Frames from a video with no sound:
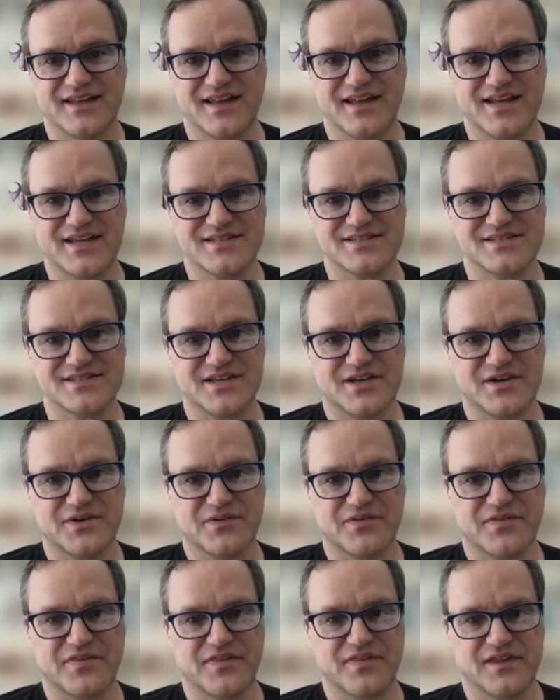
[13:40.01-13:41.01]
And
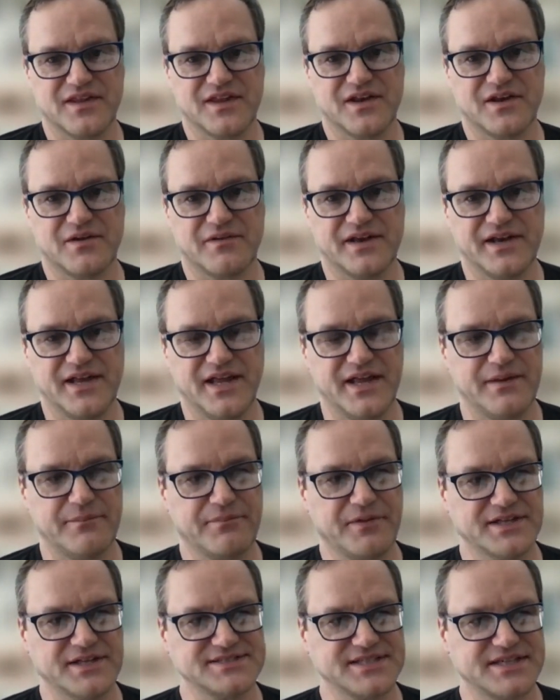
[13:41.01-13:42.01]
so, and
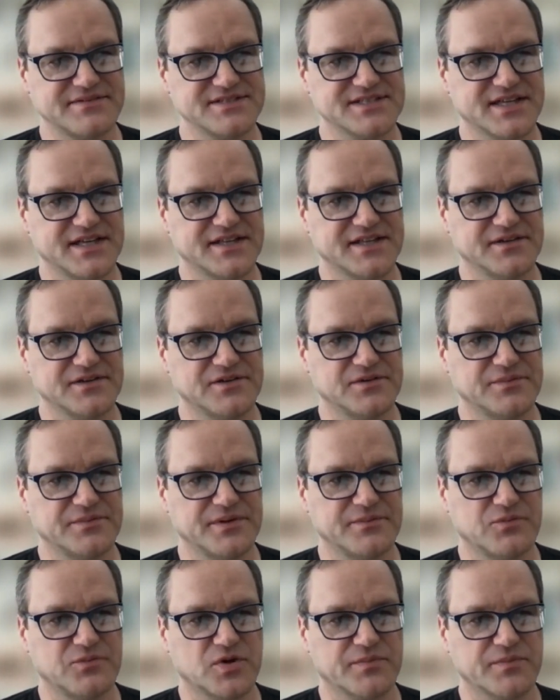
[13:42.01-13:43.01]
plus I was getting a little
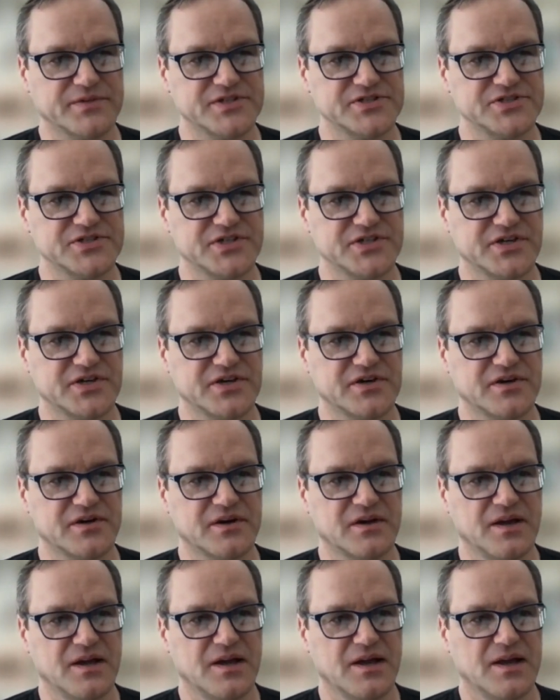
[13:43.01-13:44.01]
bit more
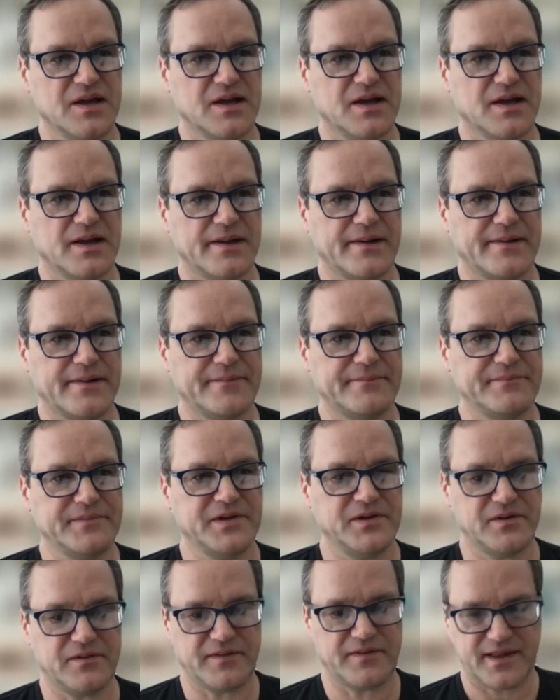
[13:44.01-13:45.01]
mature,
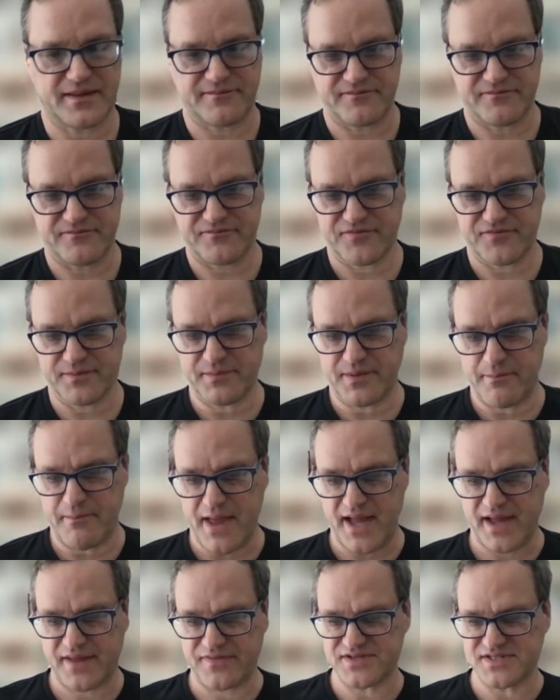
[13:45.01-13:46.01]
like from a
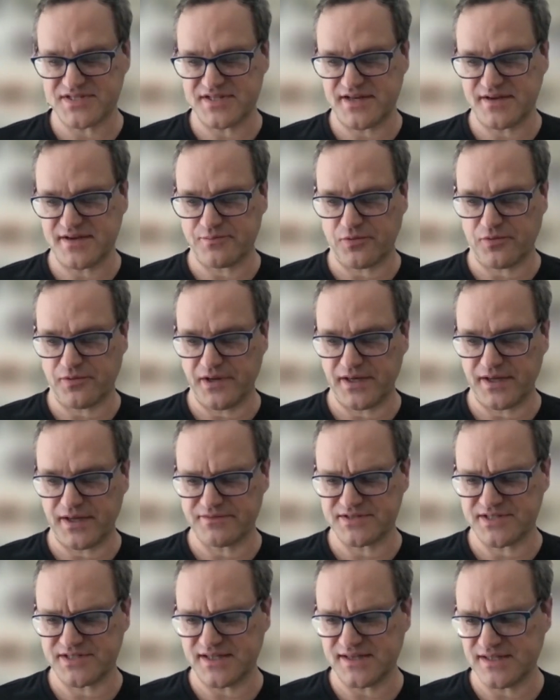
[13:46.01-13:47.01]
math standpoint, I
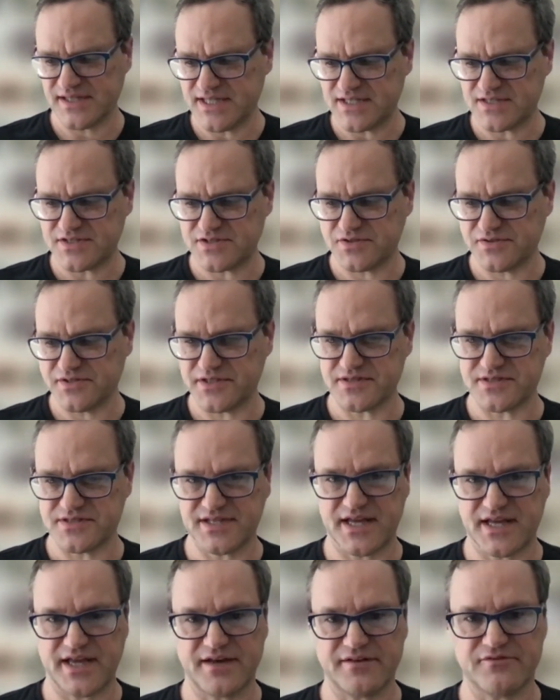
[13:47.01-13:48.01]
was at least 2 years
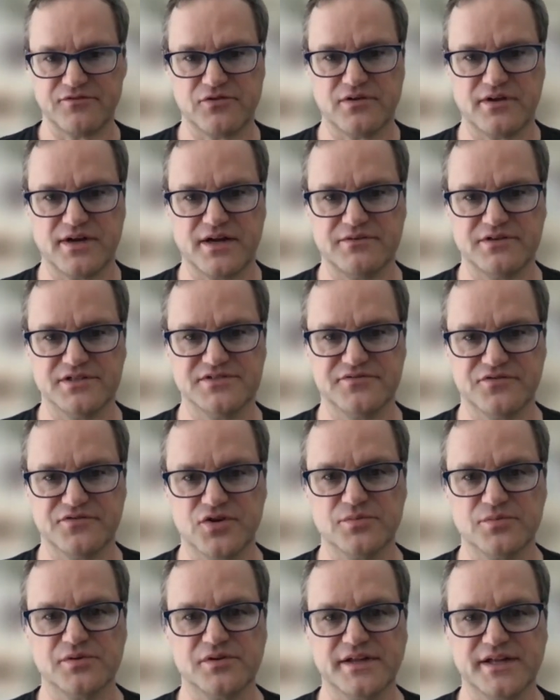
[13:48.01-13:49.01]
ahead of where I was
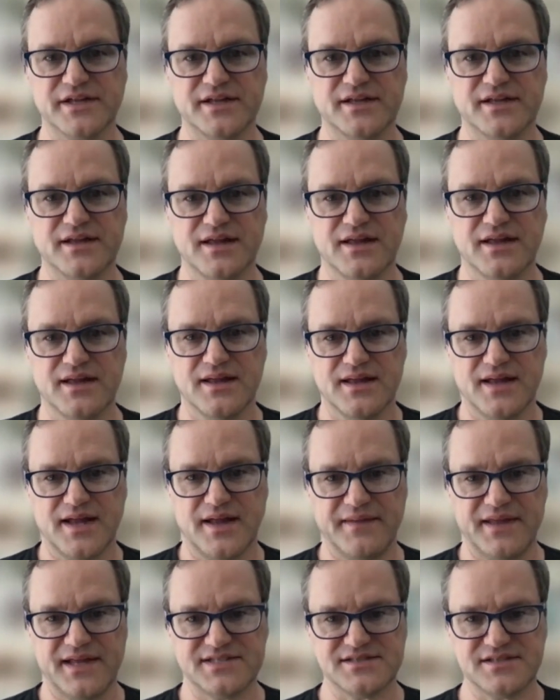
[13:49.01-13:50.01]
verbally,
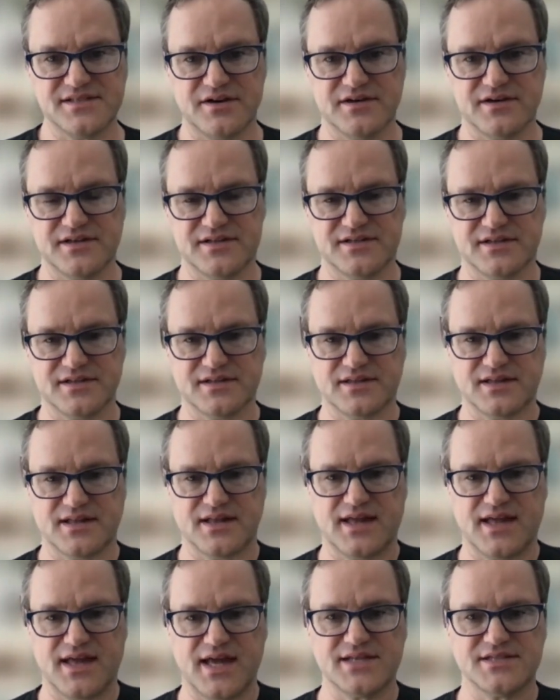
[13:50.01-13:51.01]
and they started to
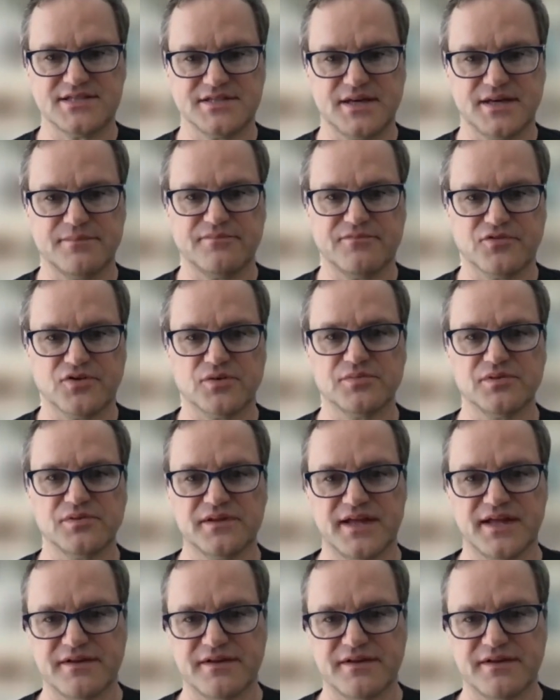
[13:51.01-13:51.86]
catch up verbally.